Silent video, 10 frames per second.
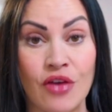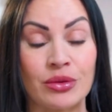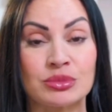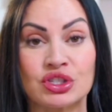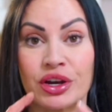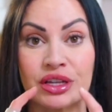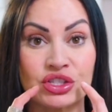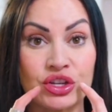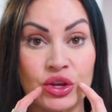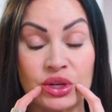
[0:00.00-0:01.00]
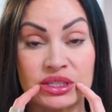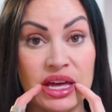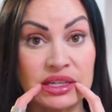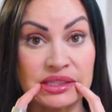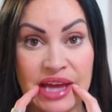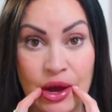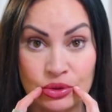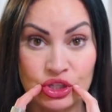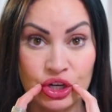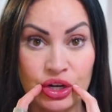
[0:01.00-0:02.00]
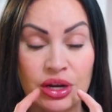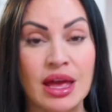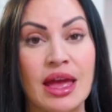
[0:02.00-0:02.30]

I'm starting to notice that downturn